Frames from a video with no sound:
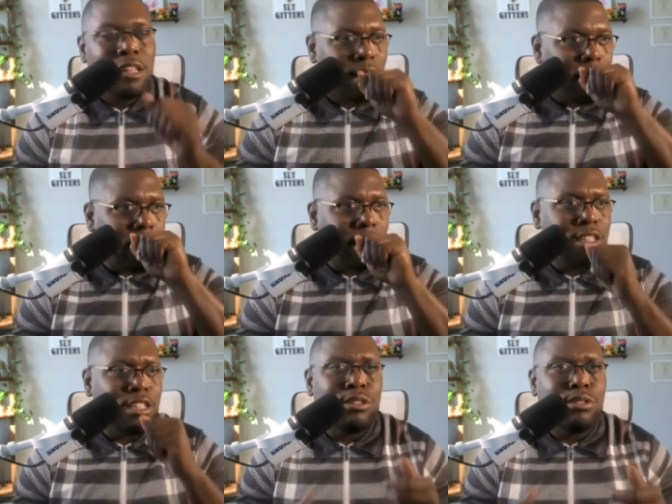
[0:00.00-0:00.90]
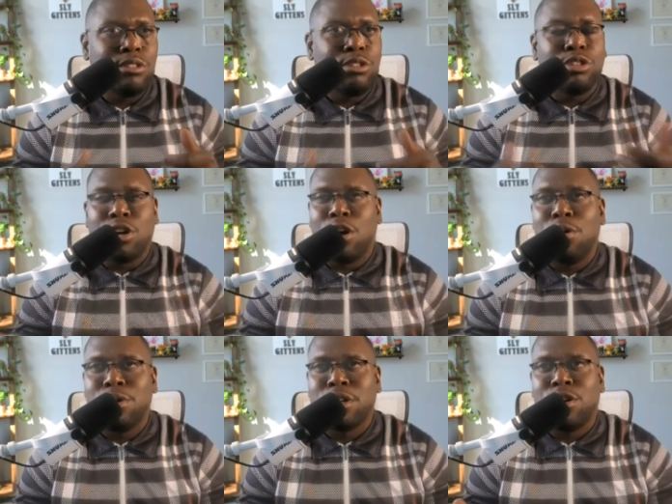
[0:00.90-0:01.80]
But did you do your
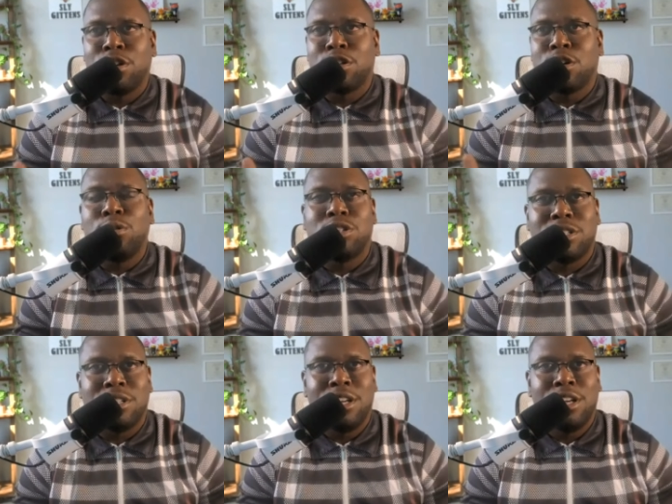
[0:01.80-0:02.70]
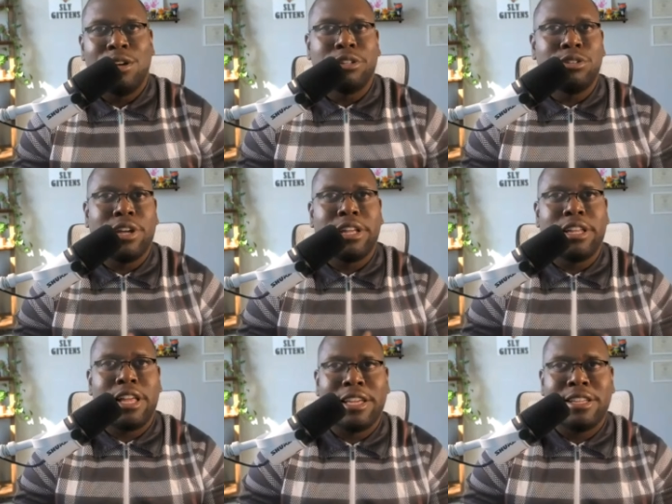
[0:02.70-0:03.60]
homework on the culture? What do they like?